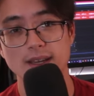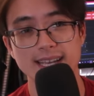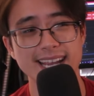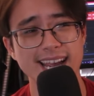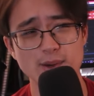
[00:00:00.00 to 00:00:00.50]

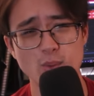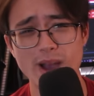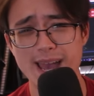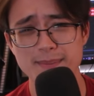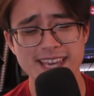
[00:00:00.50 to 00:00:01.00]
It had a
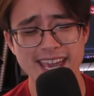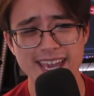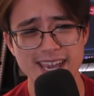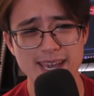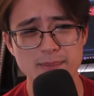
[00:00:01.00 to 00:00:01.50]
web
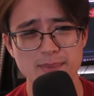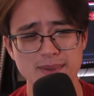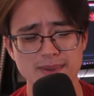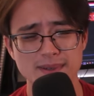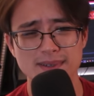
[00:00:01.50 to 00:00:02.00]
cape.
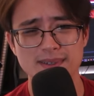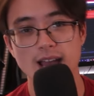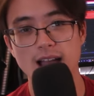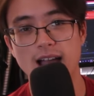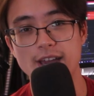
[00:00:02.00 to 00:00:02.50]

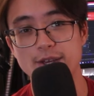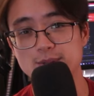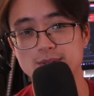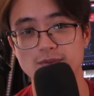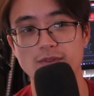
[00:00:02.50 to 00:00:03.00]
I
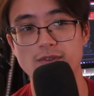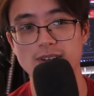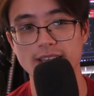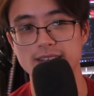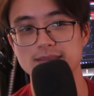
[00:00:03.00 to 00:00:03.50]
used
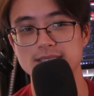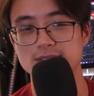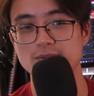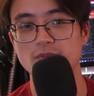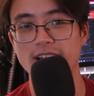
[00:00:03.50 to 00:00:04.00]
like
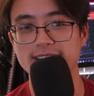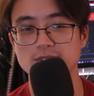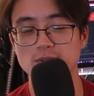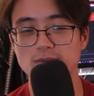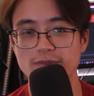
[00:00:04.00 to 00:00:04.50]
this
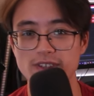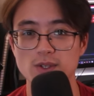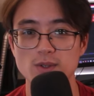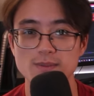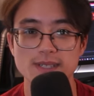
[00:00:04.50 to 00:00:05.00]
visor
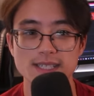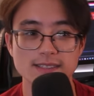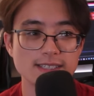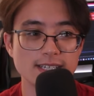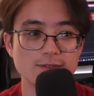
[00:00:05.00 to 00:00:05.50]
film
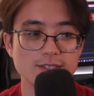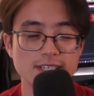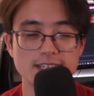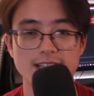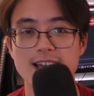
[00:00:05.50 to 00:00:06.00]
instead of just
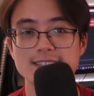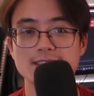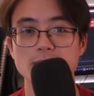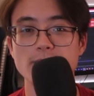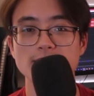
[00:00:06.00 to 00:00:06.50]
like
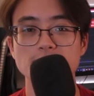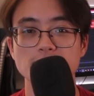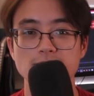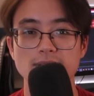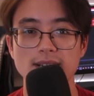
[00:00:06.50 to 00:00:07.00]
classic
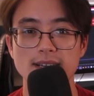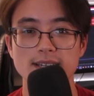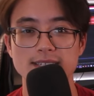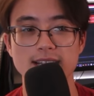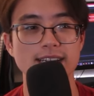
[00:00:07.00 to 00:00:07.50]
mesh
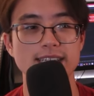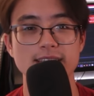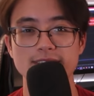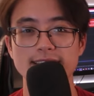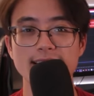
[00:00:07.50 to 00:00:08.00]
to kind of
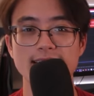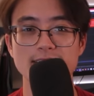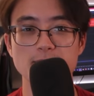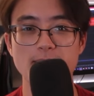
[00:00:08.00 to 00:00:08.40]
give it that kind of